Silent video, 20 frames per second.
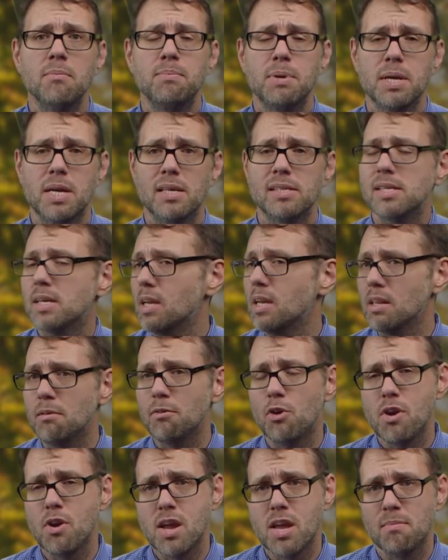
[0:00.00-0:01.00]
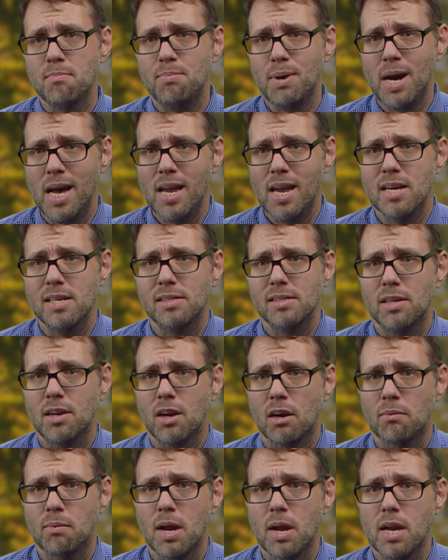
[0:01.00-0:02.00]
because it can create a bias in
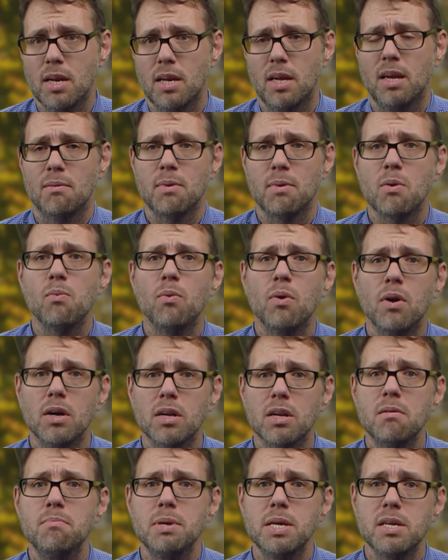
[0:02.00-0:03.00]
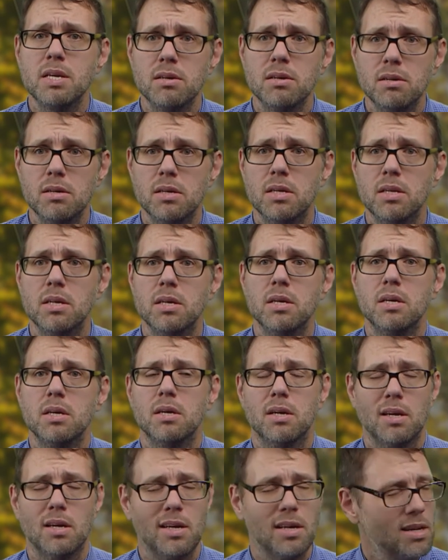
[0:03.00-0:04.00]
our writing, and we want to be good
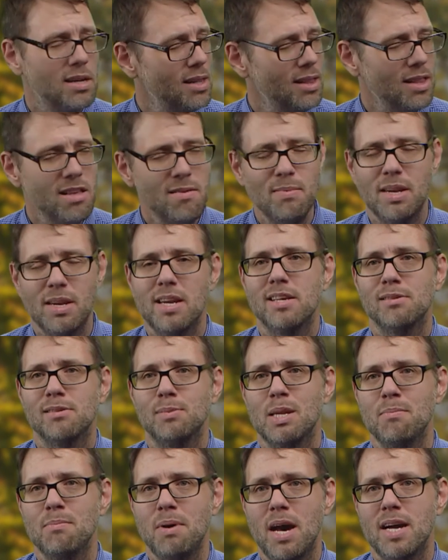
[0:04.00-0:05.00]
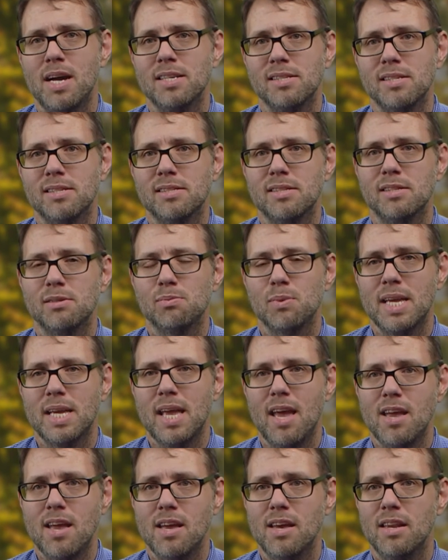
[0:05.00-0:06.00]
and eliminate as many biases as we
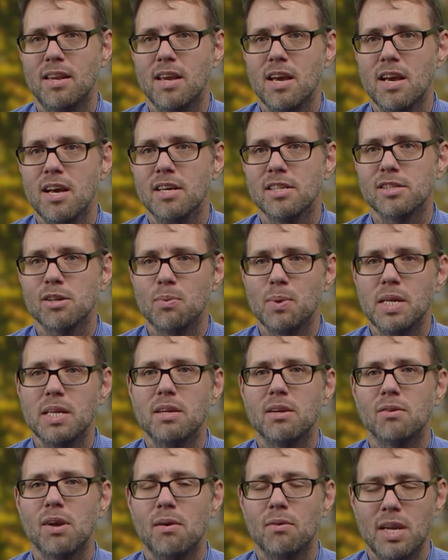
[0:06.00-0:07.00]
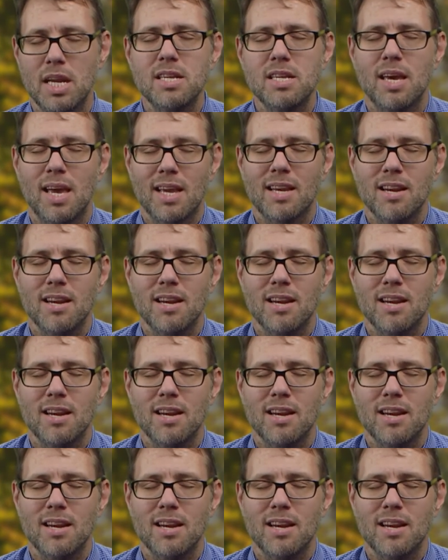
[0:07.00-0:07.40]
can. So we need to